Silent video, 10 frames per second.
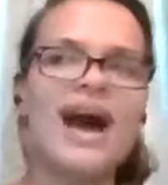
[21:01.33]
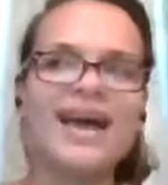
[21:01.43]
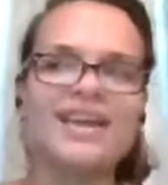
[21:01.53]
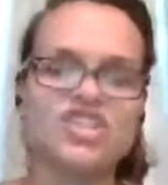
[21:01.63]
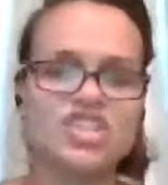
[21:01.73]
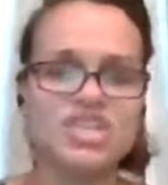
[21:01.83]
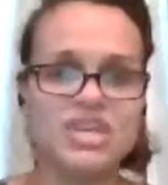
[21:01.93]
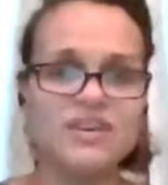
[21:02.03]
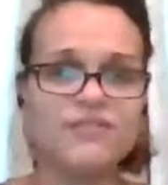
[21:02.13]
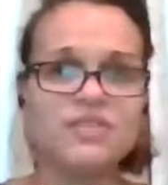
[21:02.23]
I
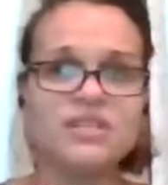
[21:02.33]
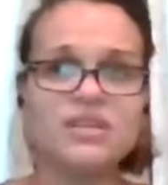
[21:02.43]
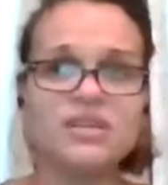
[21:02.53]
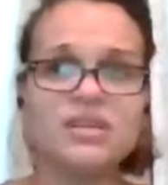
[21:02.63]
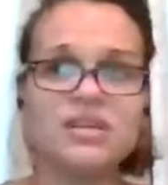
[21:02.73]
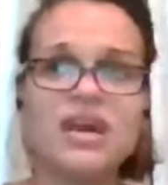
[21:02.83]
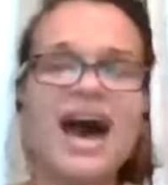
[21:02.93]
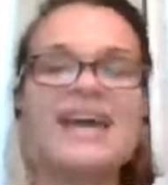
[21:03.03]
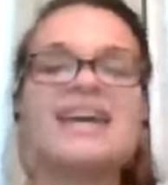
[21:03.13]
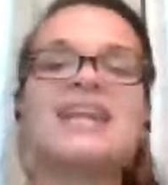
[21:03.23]
achieved,
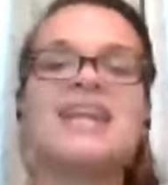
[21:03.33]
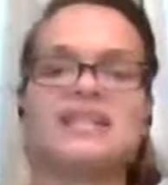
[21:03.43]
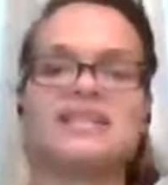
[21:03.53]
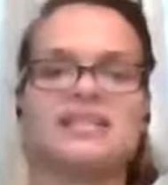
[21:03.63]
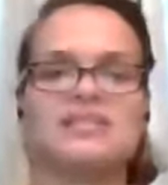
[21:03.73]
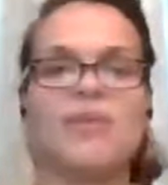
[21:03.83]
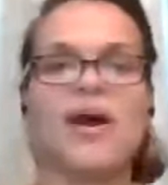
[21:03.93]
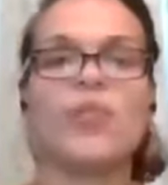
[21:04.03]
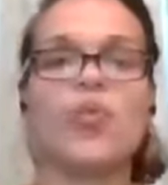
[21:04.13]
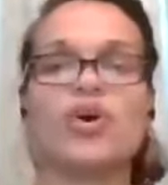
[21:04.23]
I connected to
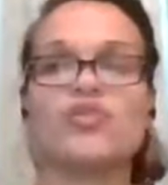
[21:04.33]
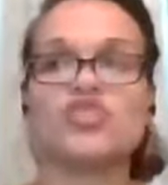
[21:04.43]
my worth.